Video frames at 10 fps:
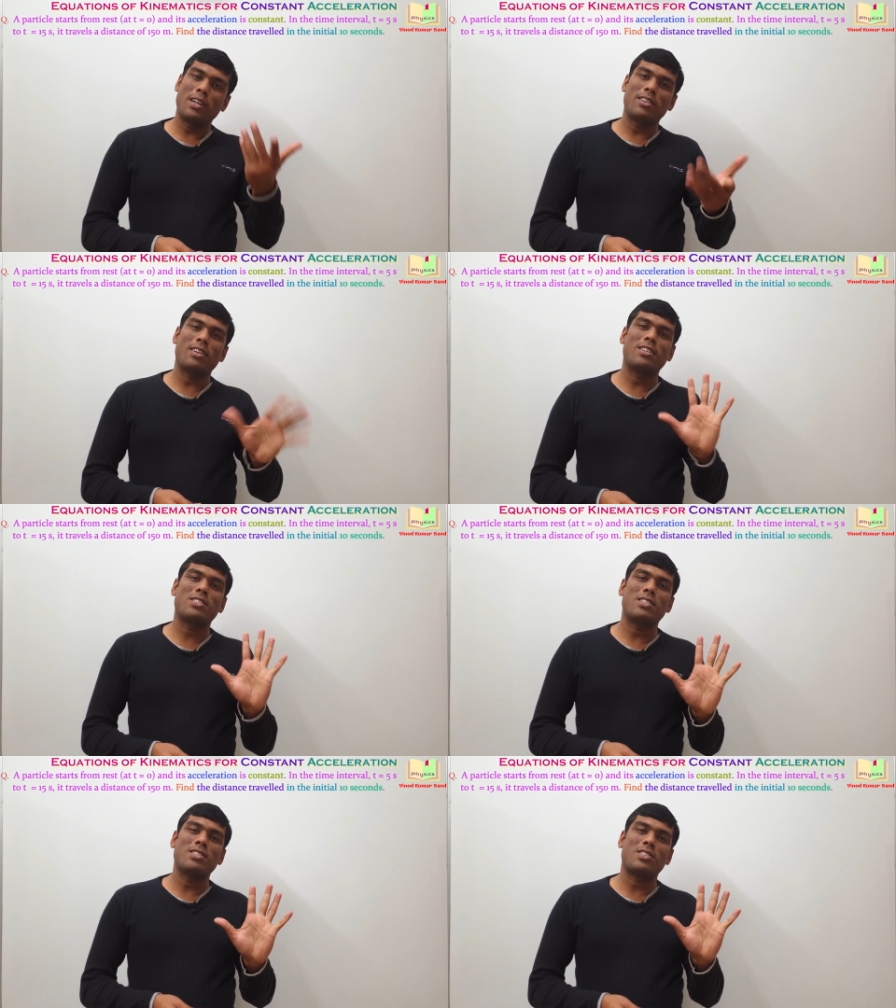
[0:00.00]
and the
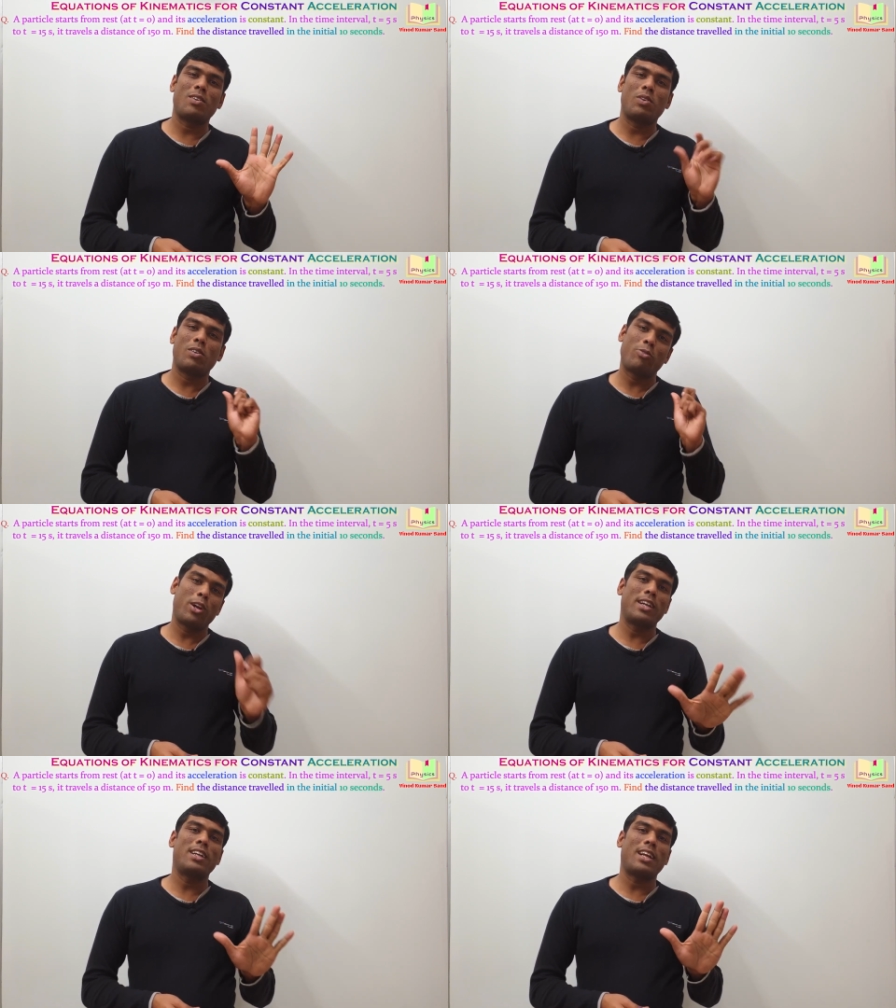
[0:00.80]
distance traveled for
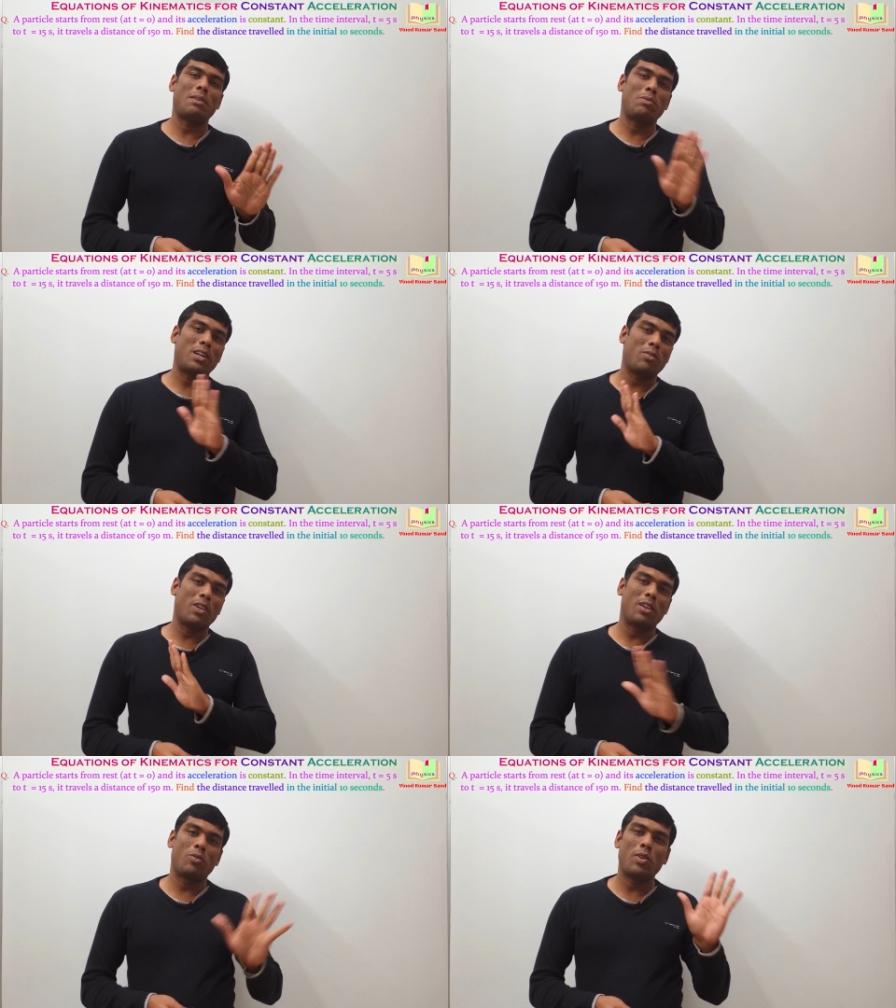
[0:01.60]
any time
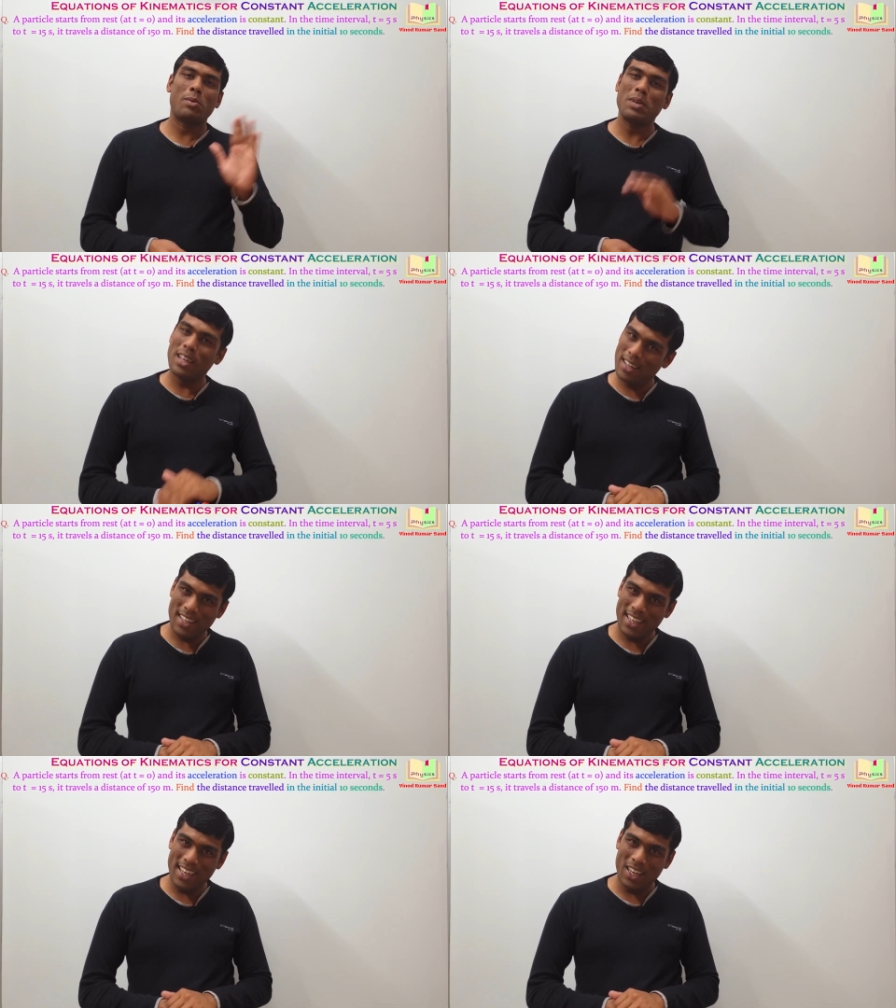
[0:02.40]
interval will be
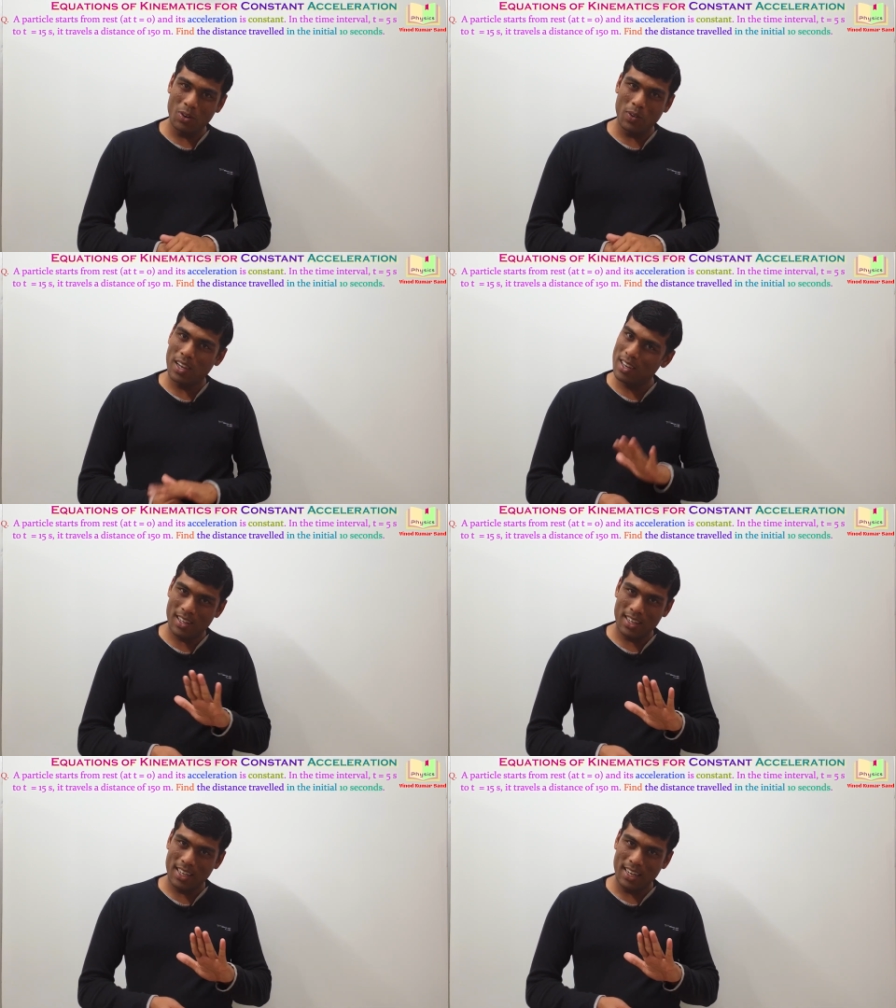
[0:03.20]
equal.
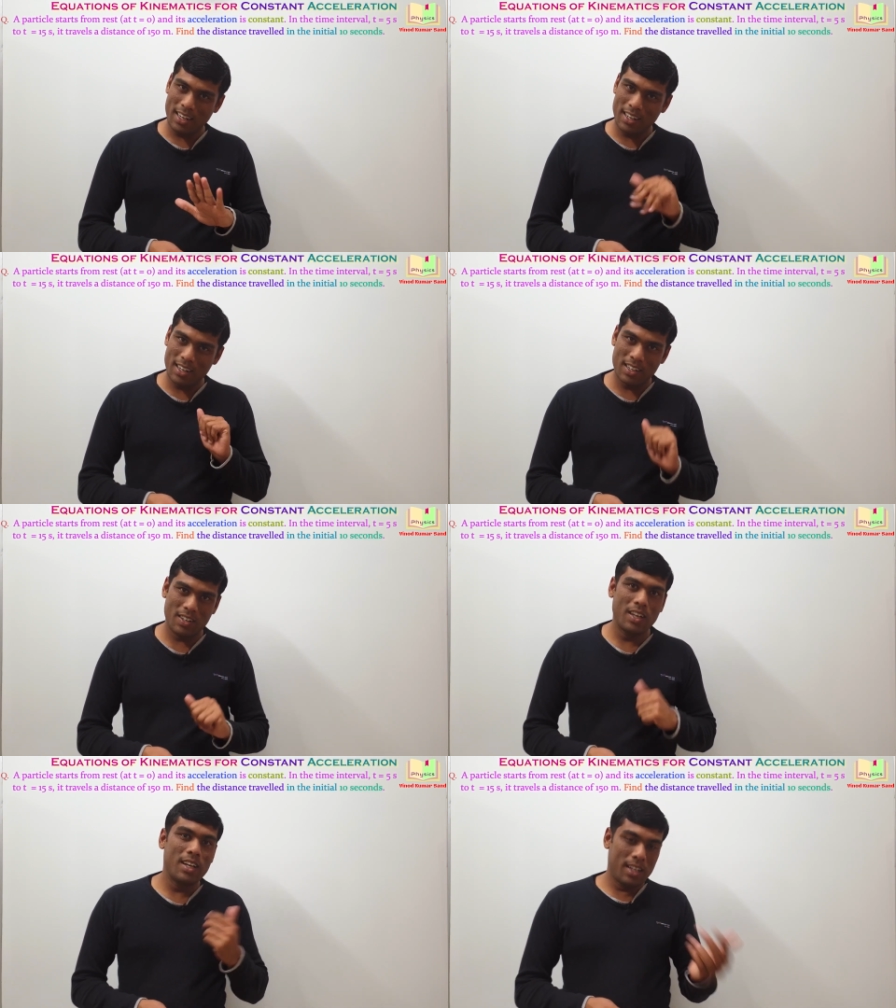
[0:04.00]
Getting it?
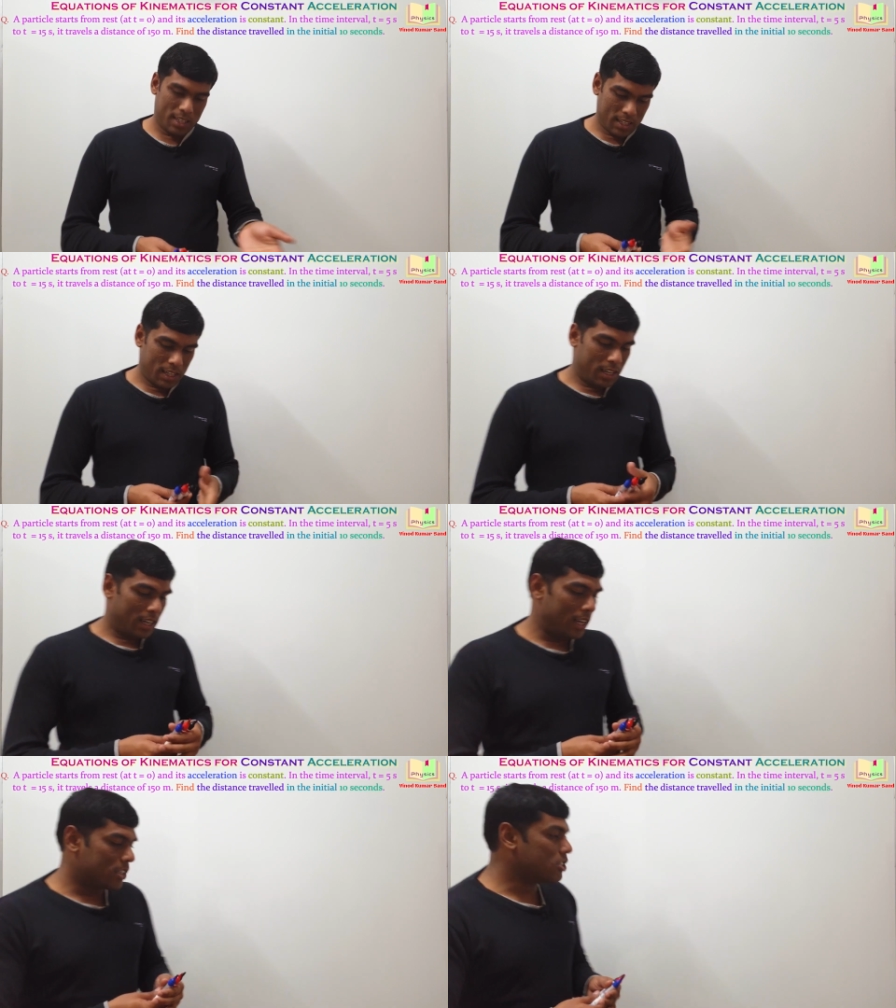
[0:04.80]

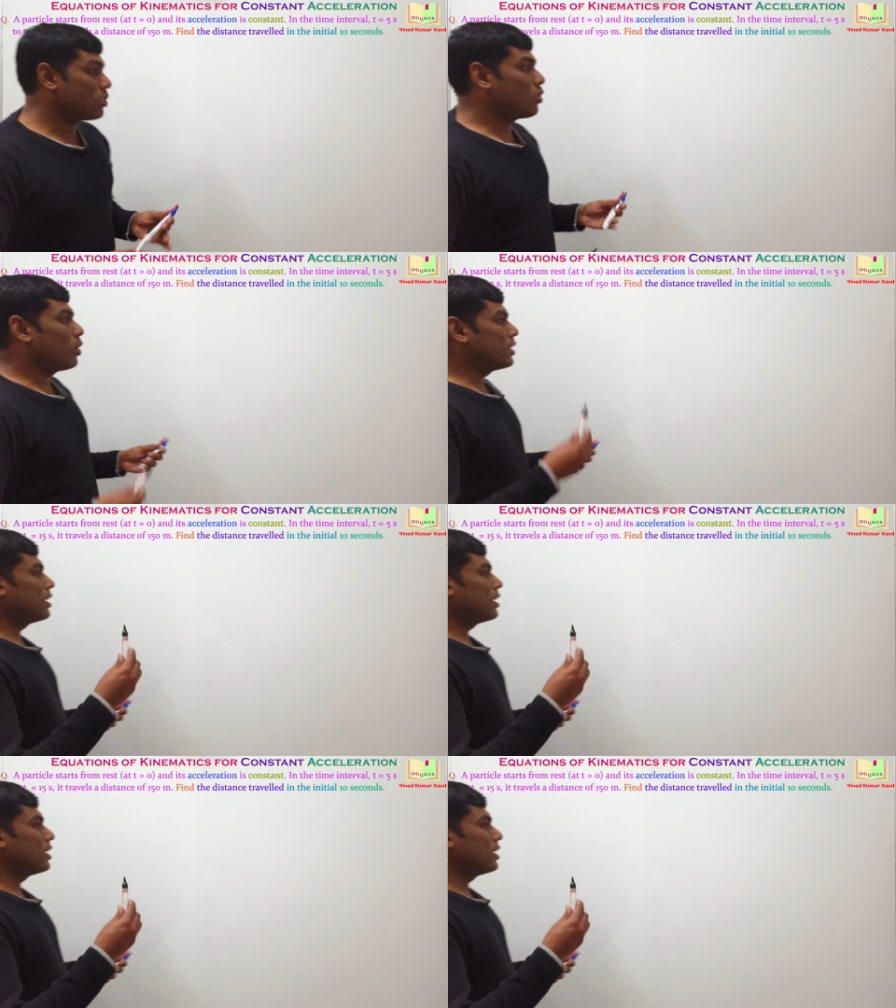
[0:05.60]
Let's draw the